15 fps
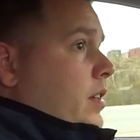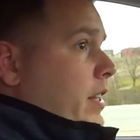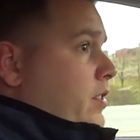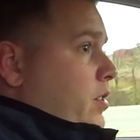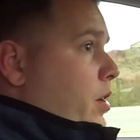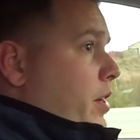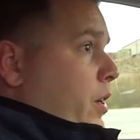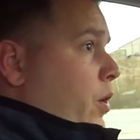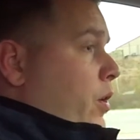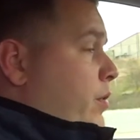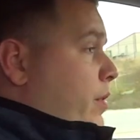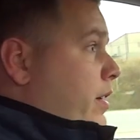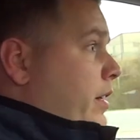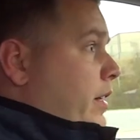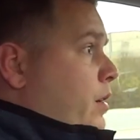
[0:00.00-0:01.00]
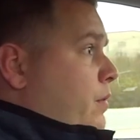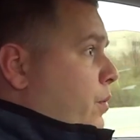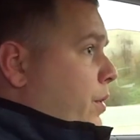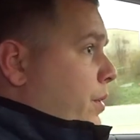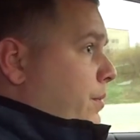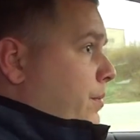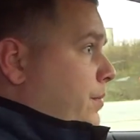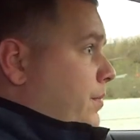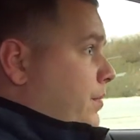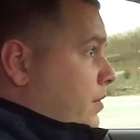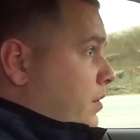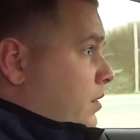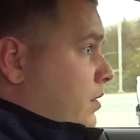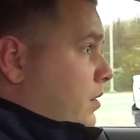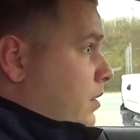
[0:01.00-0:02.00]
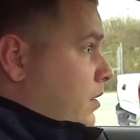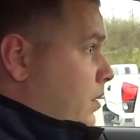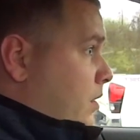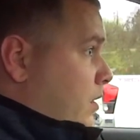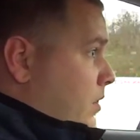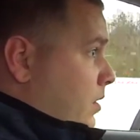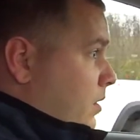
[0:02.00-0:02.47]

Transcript: It's already on, ready to go for you. These new Equinoxes are